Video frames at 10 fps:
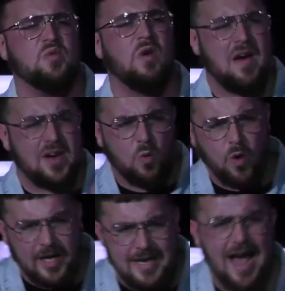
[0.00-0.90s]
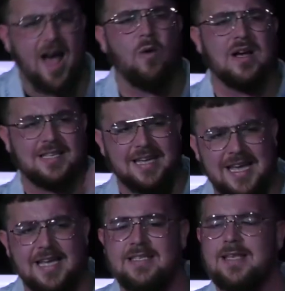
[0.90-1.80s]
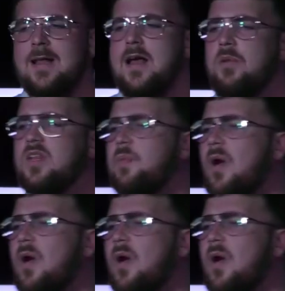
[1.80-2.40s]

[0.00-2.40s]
you just want everything to work now as it is. But the